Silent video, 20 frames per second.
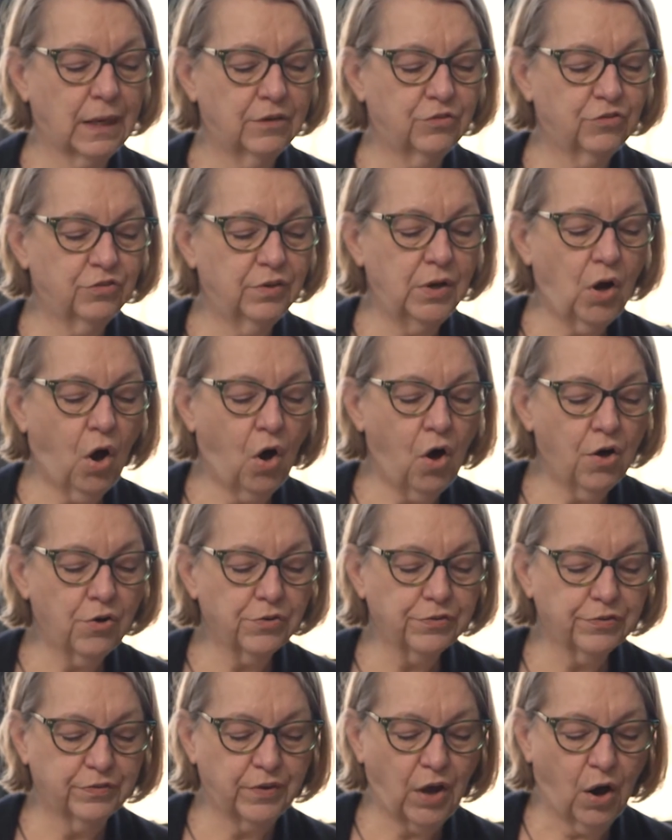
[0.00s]
She
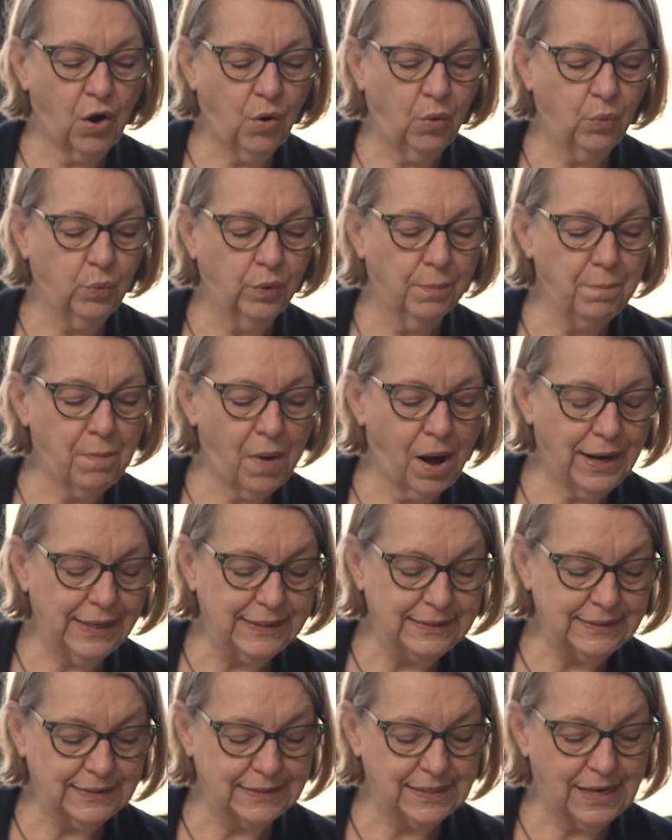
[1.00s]
also
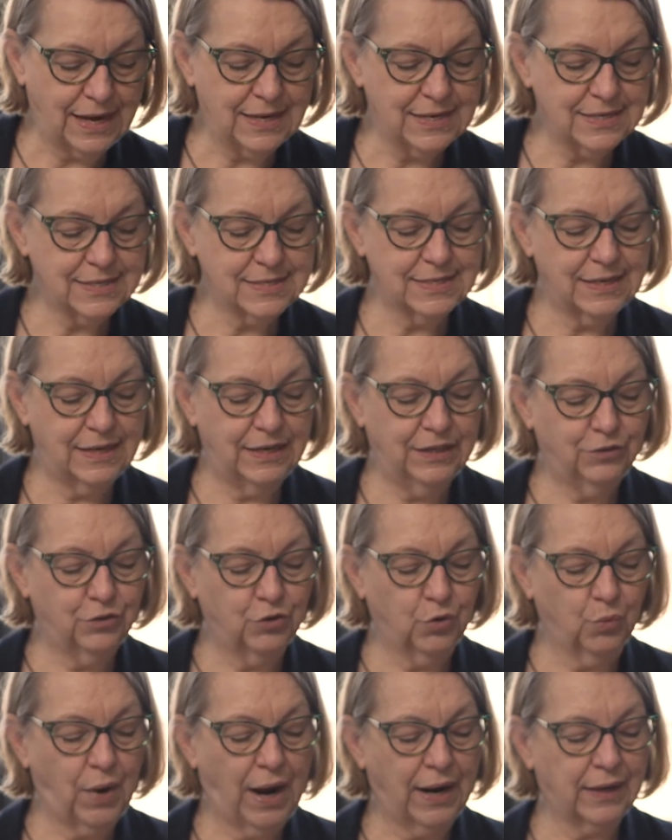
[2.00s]
reminds us
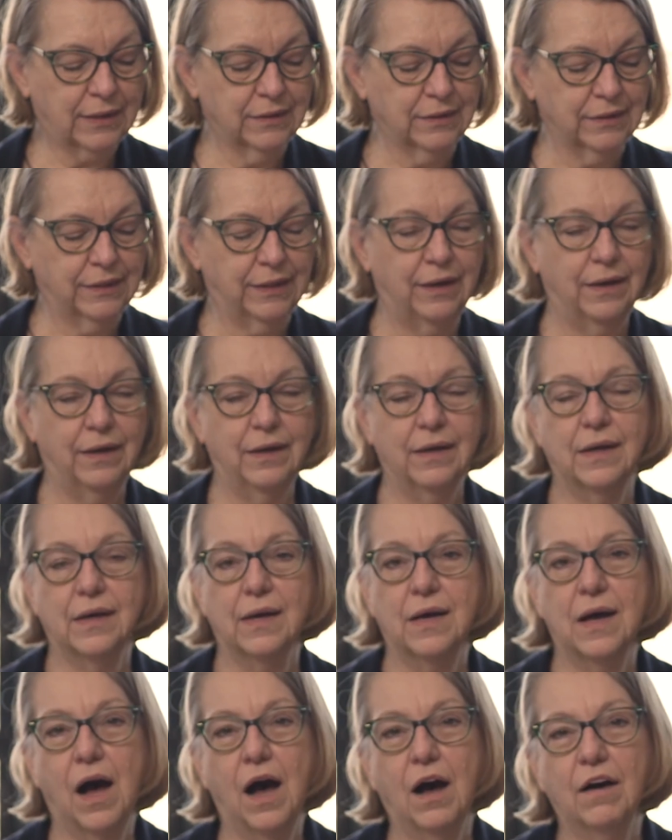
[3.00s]
indirectly
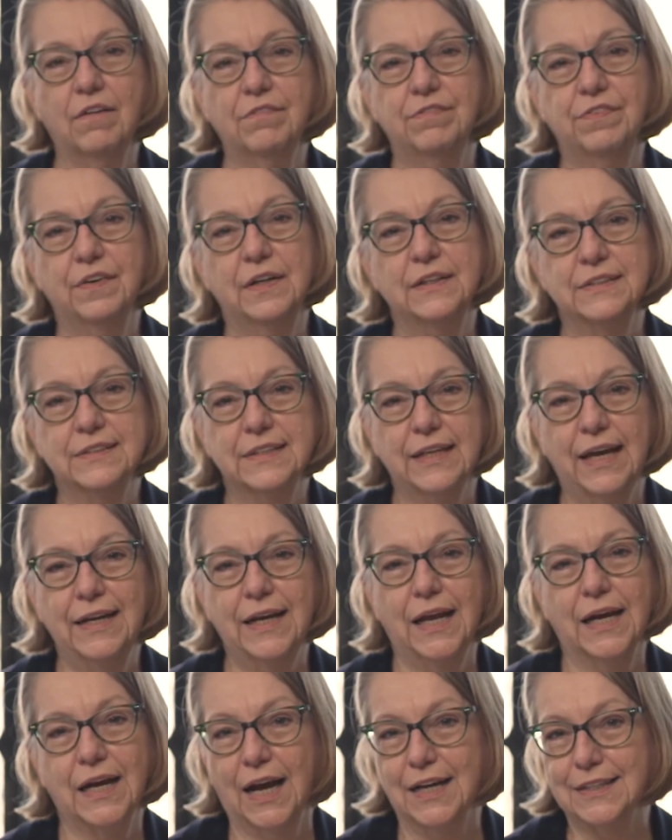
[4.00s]
of
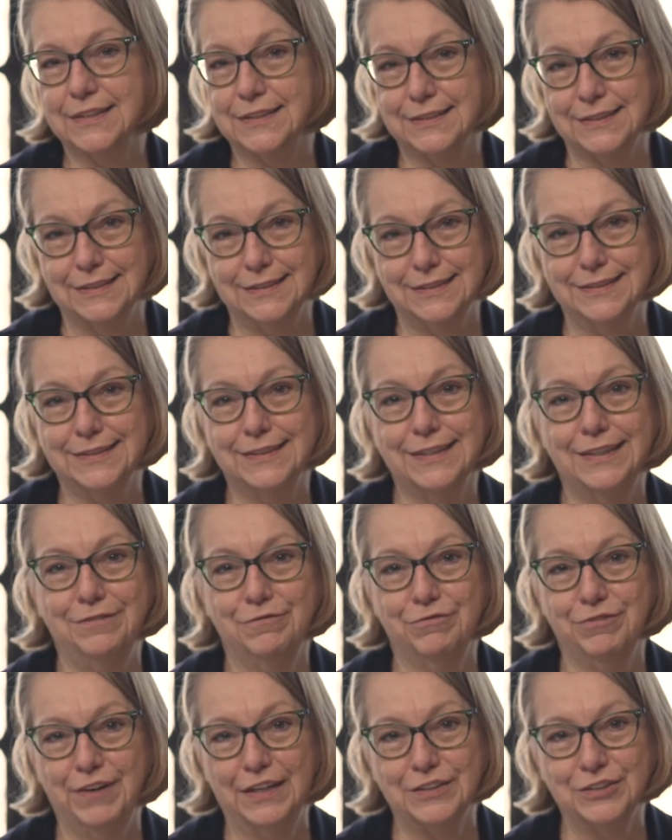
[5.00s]
Saint Augustine's
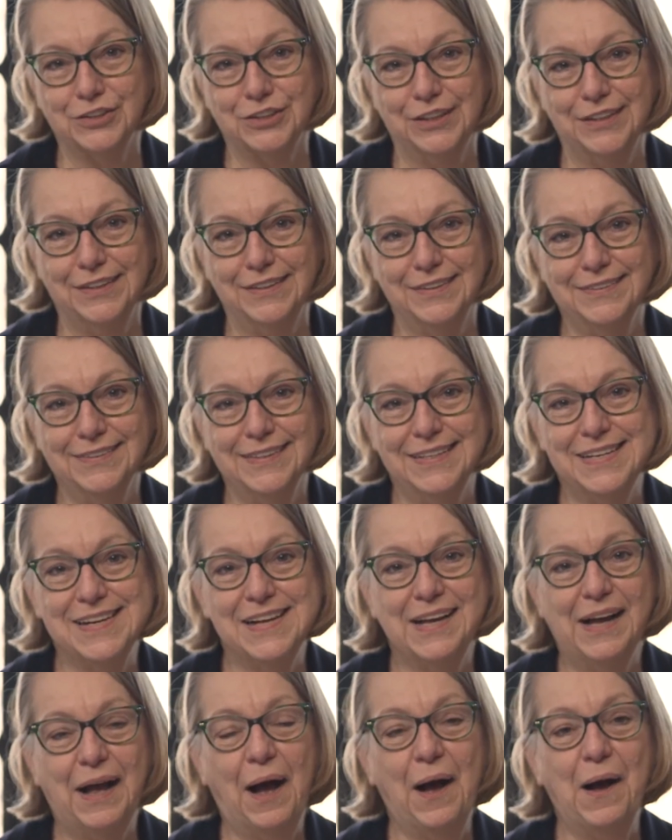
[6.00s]
confession,
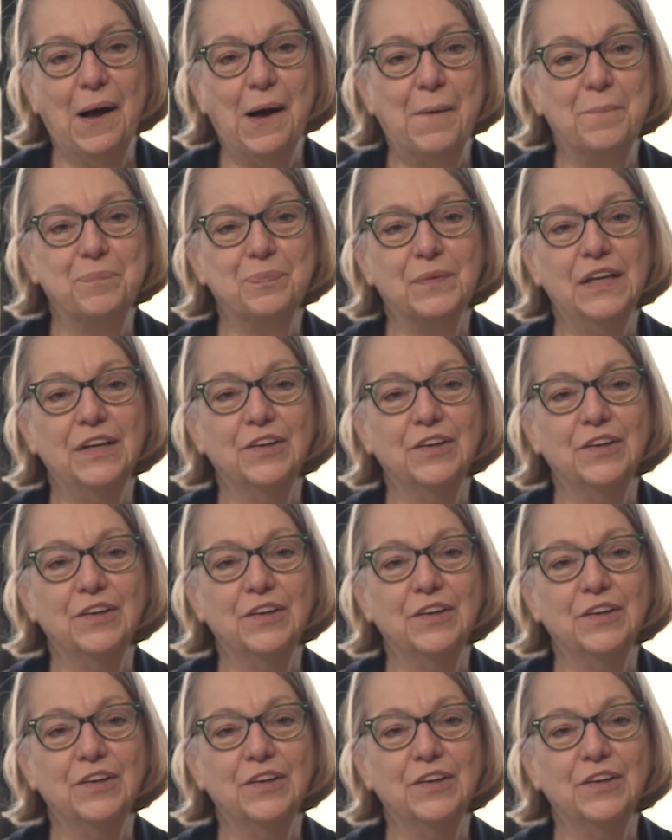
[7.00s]
um,